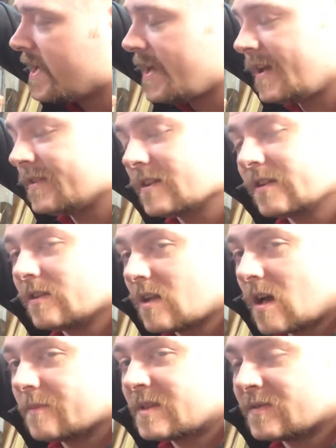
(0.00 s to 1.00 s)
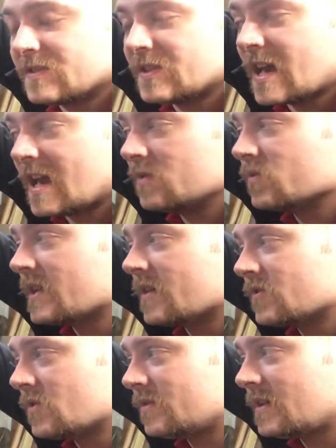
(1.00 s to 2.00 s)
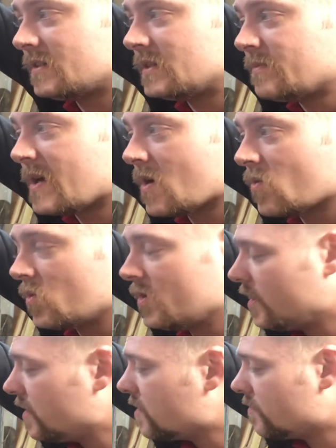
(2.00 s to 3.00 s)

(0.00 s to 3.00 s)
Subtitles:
and the globs of stain without going down to bare wood,